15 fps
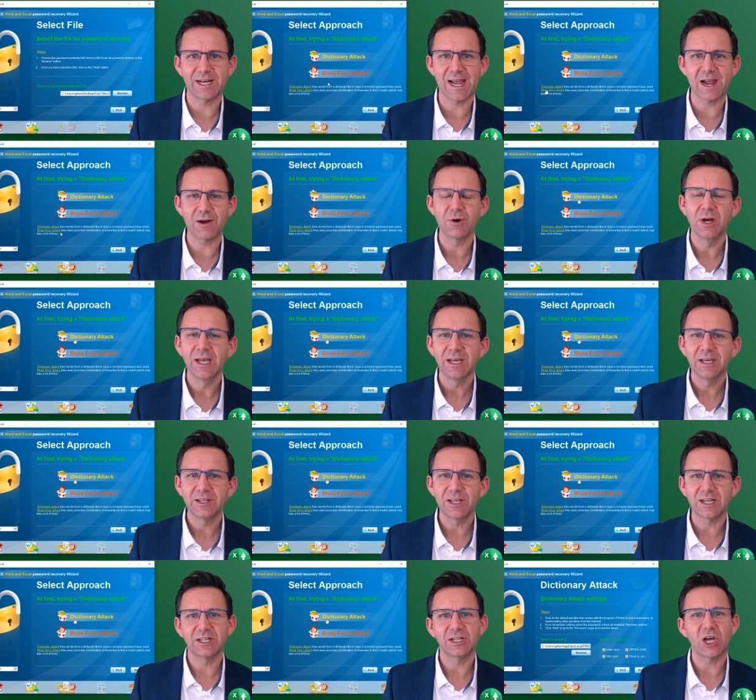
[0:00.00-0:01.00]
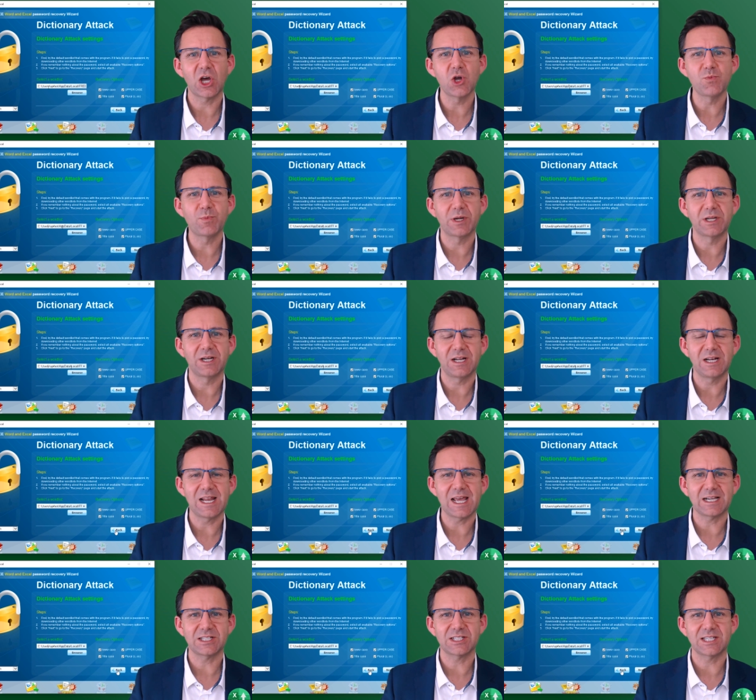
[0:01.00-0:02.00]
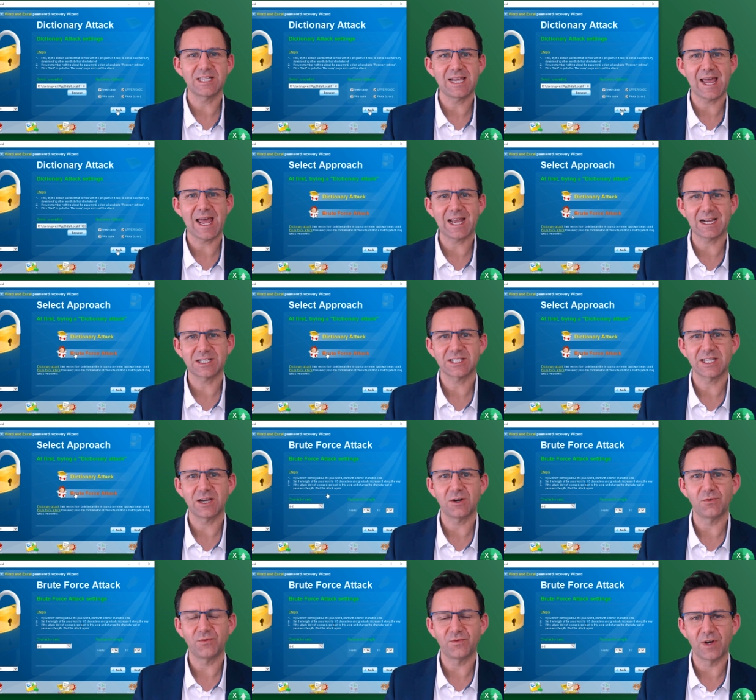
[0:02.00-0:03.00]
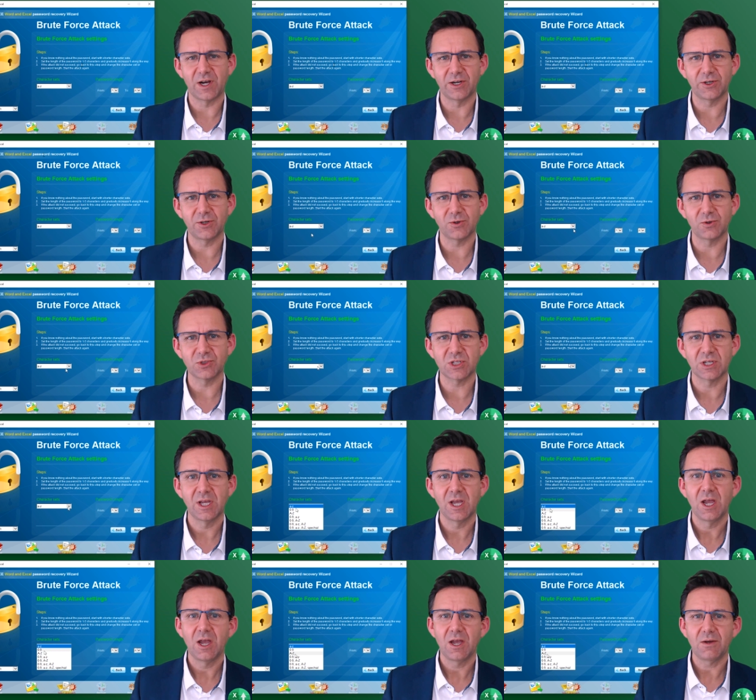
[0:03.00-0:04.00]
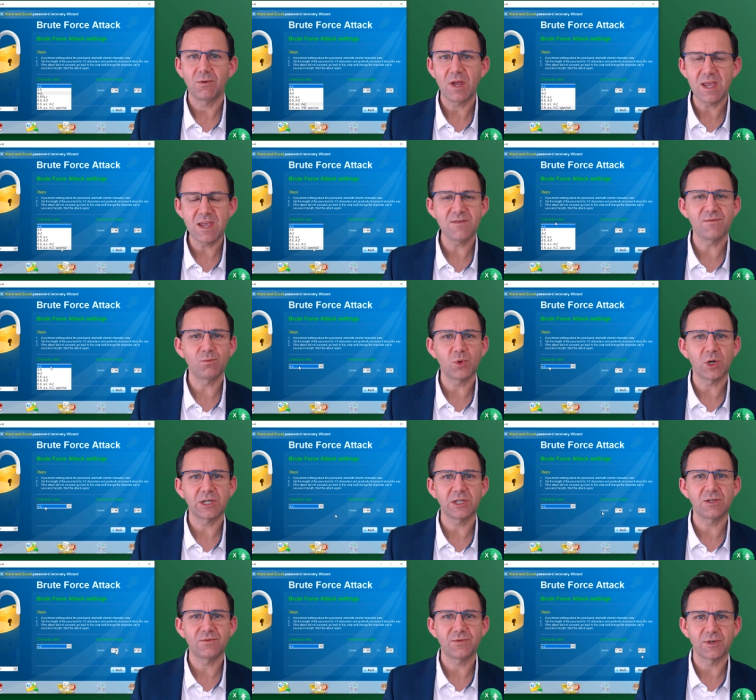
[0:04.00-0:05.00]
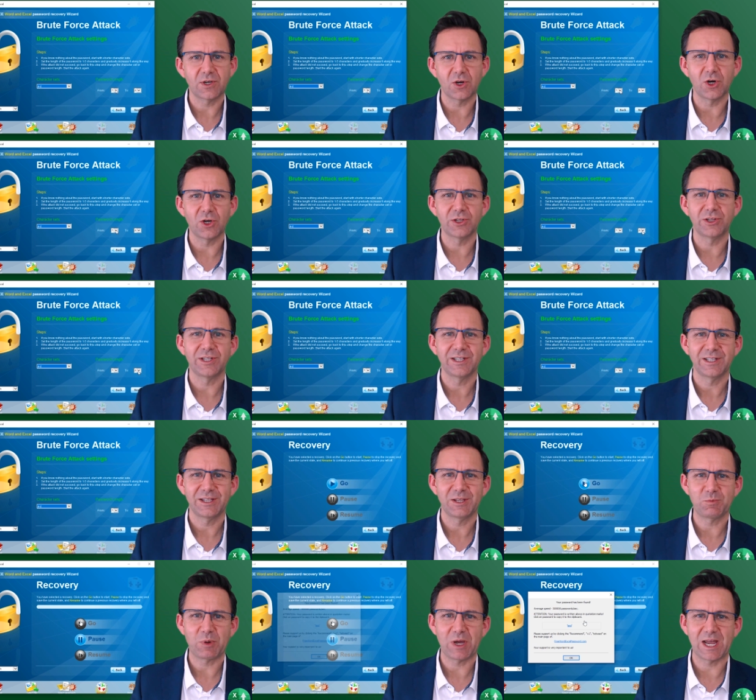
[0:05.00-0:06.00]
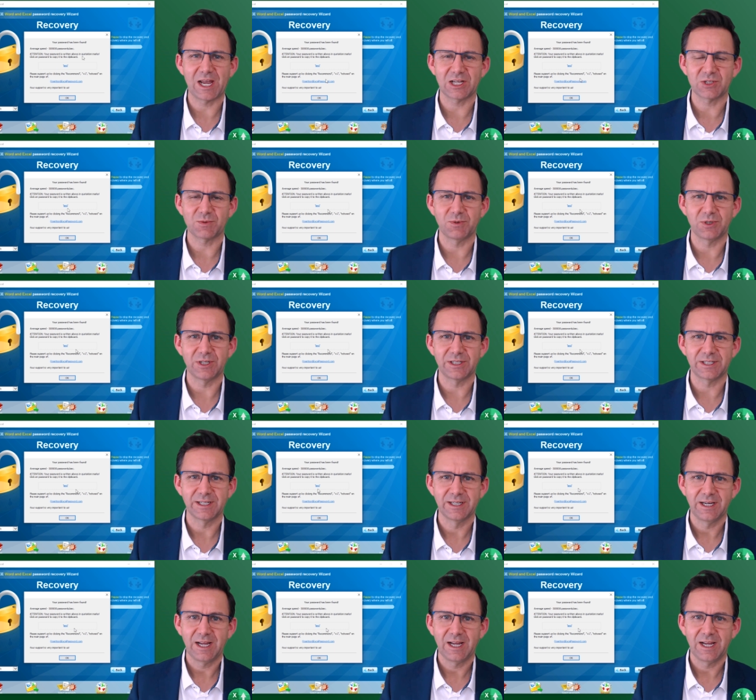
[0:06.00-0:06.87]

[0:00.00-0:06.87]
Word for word: now that can open legacy Excel files even when you've forgotten the password.